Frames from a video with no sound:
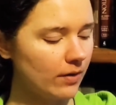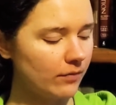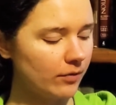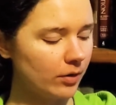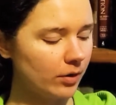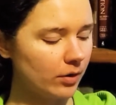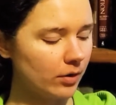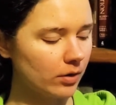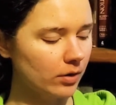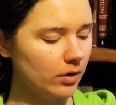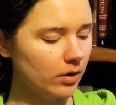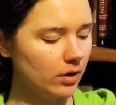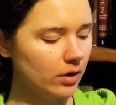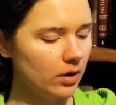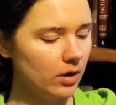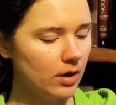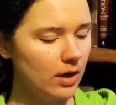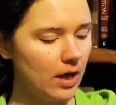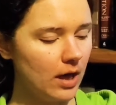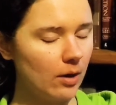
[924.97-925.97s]

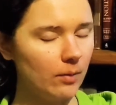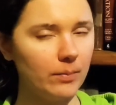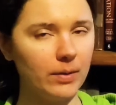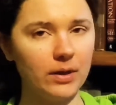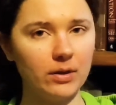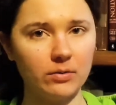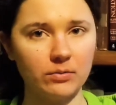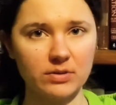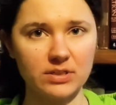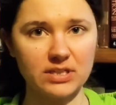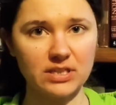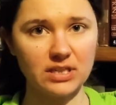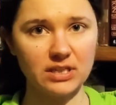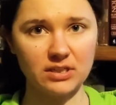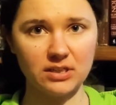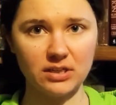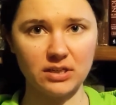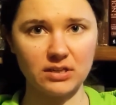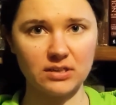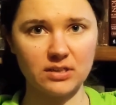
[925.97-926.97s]
whenever Elm Hill
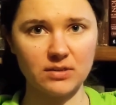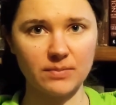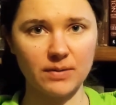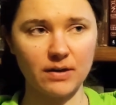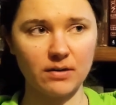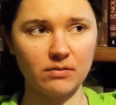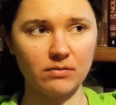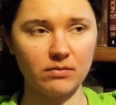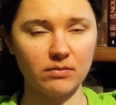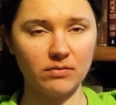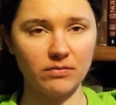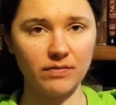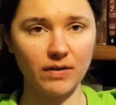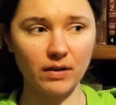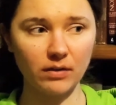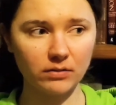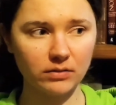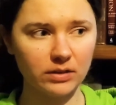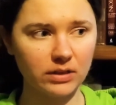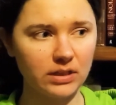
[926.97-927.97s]
was teaching us about
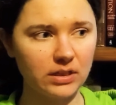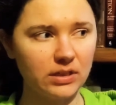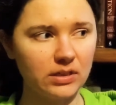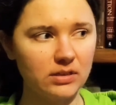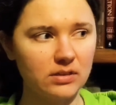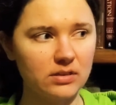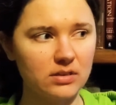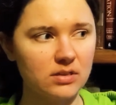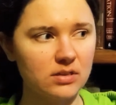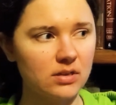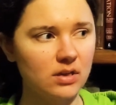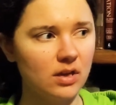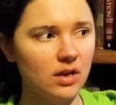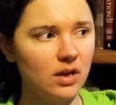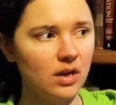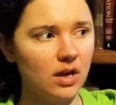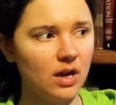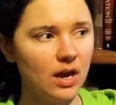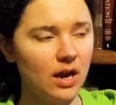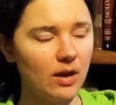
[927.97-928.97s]
felt
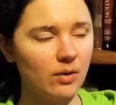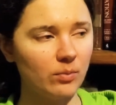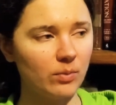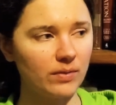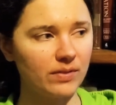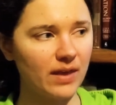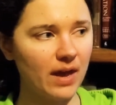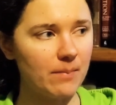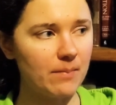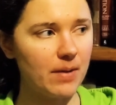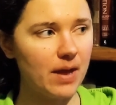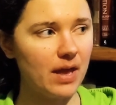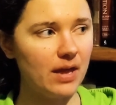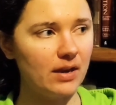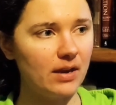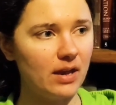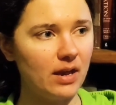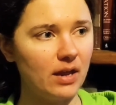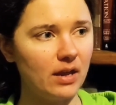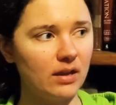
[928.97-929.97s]
needs and what
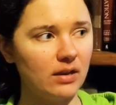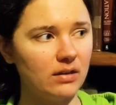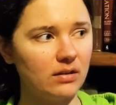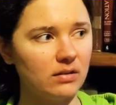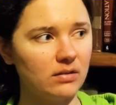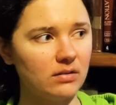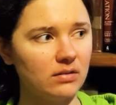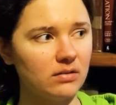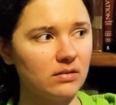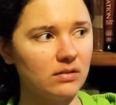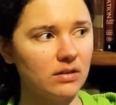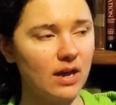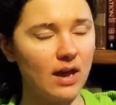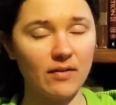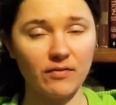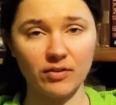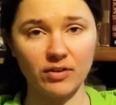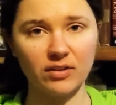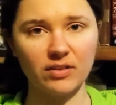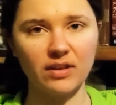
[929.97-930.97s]
that meant and
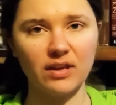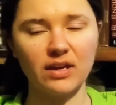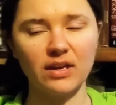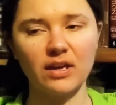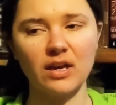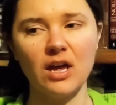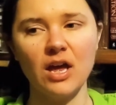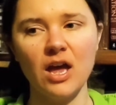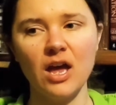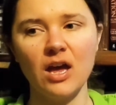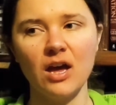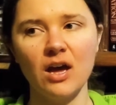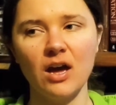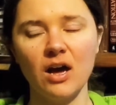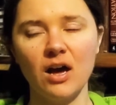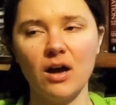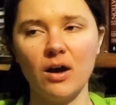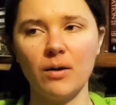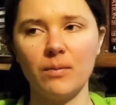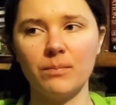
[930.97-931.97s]
everything,
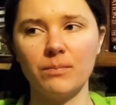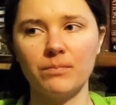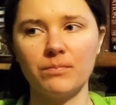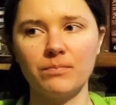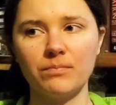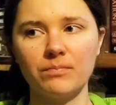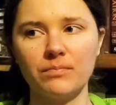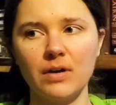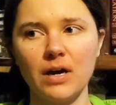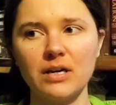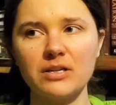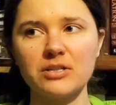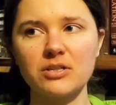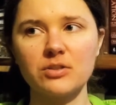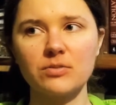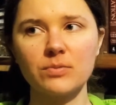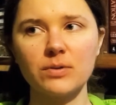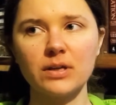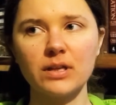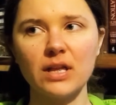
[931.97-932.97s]
um,
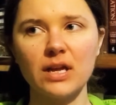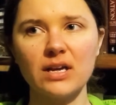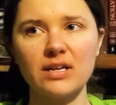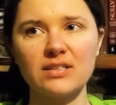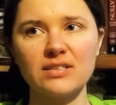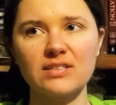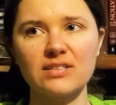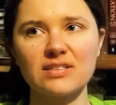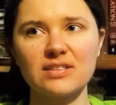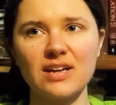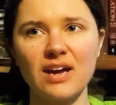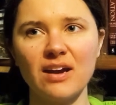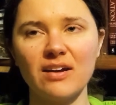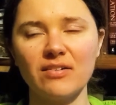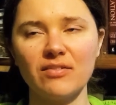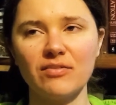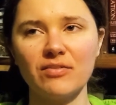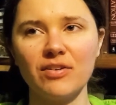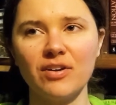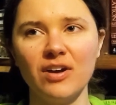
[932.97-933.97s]
I just
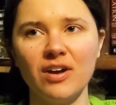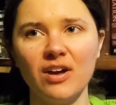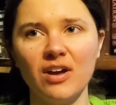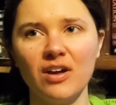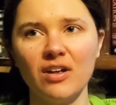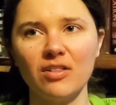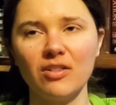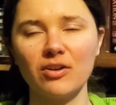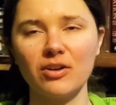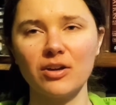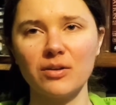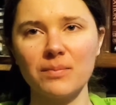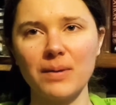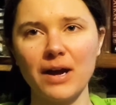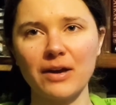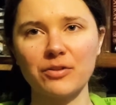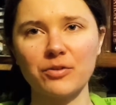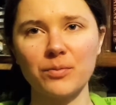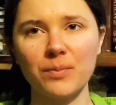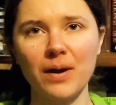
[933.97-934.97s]
realized kind of
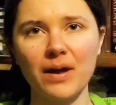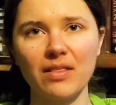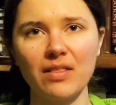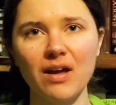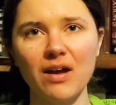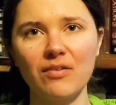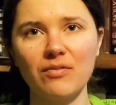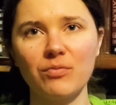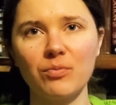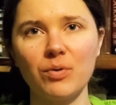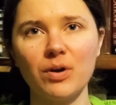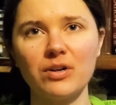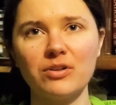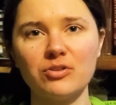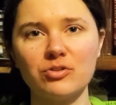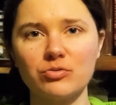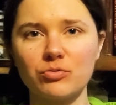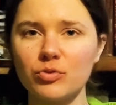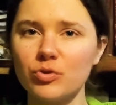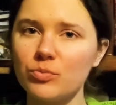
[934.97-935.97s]
looking back through my
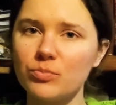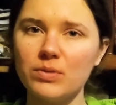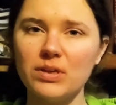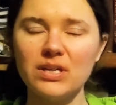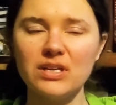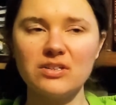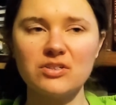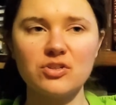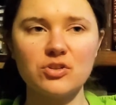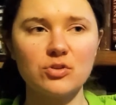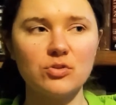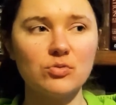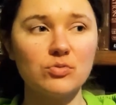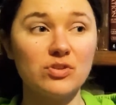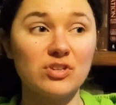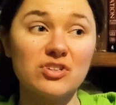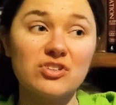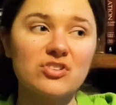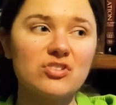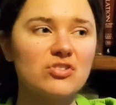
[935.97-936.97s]
life what drew me
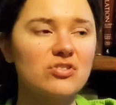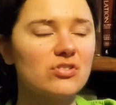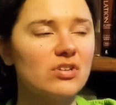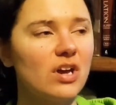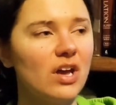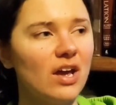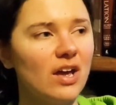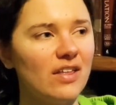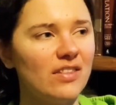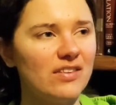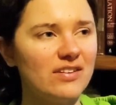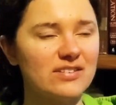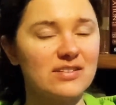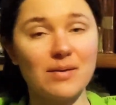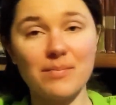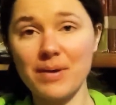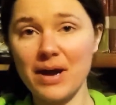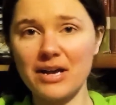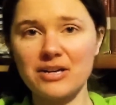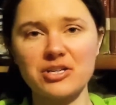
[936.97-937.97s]
to these
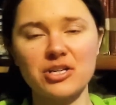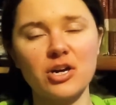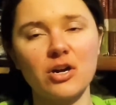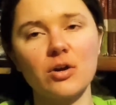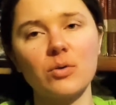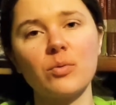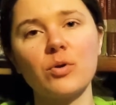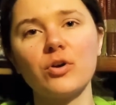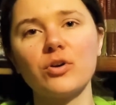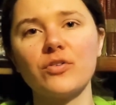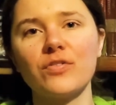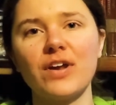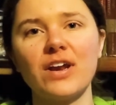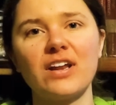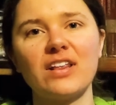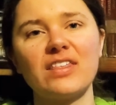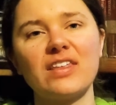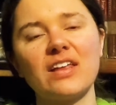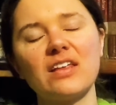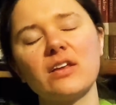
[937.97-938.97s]
this imaginary
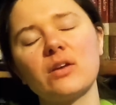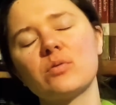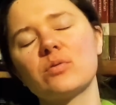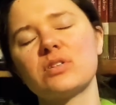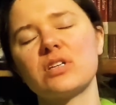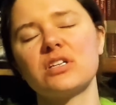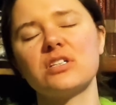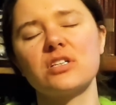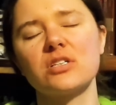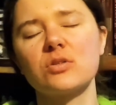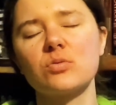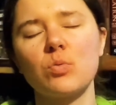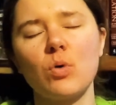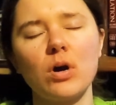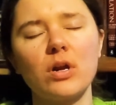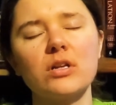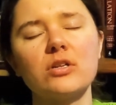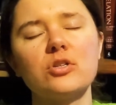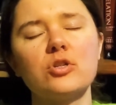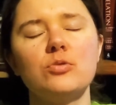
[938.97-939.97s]
world of Anathalia was I
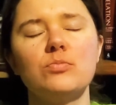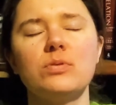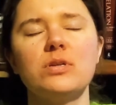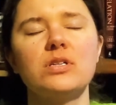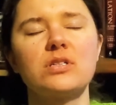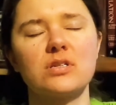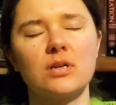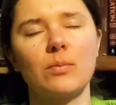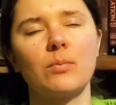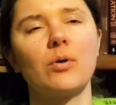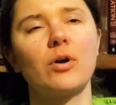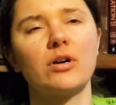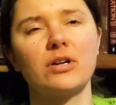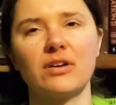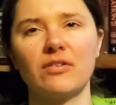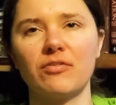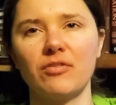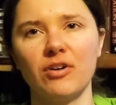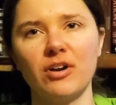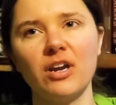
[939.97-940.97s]
just wanted to be
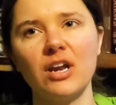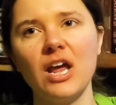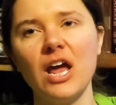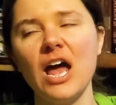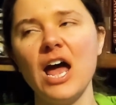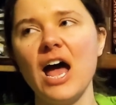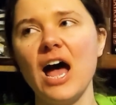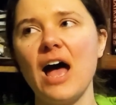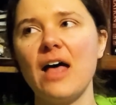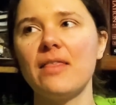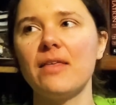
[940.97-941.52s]
somewhere different.